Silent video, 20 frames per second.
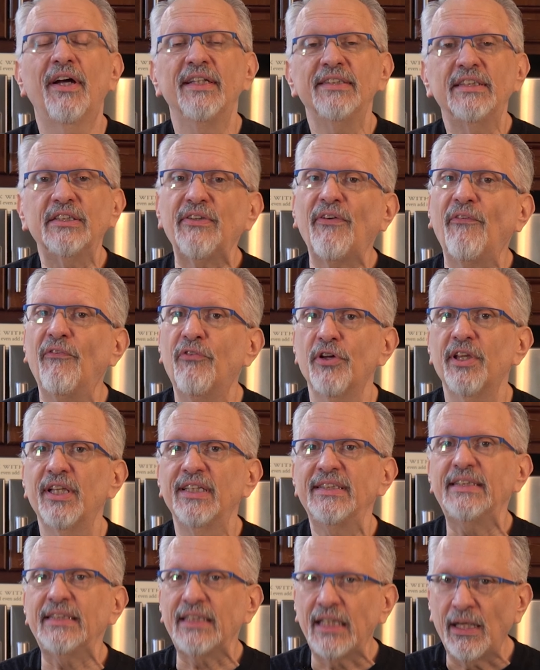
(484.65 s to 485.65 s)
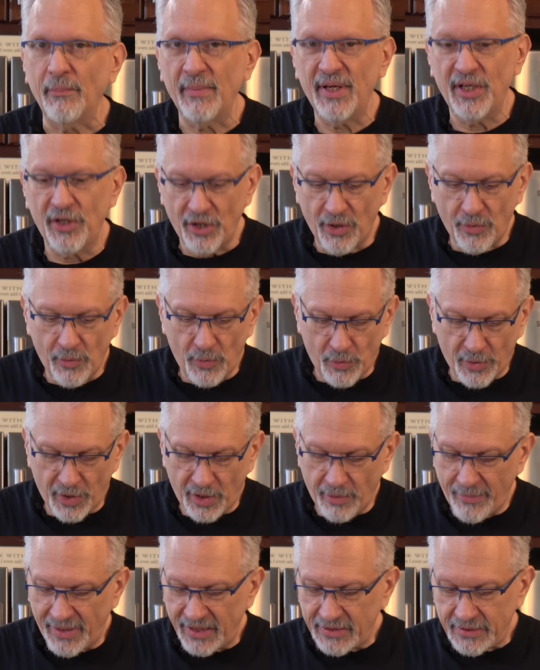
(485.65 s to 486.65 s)
right, so for the cinnamon dough
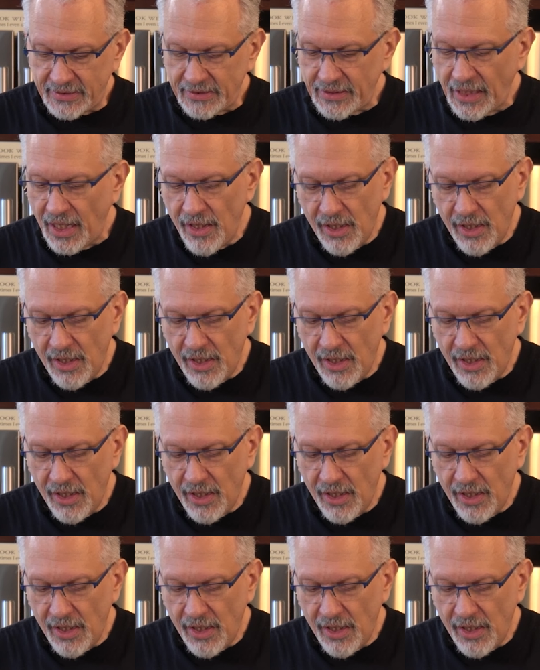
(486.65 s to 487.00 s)
ornaments,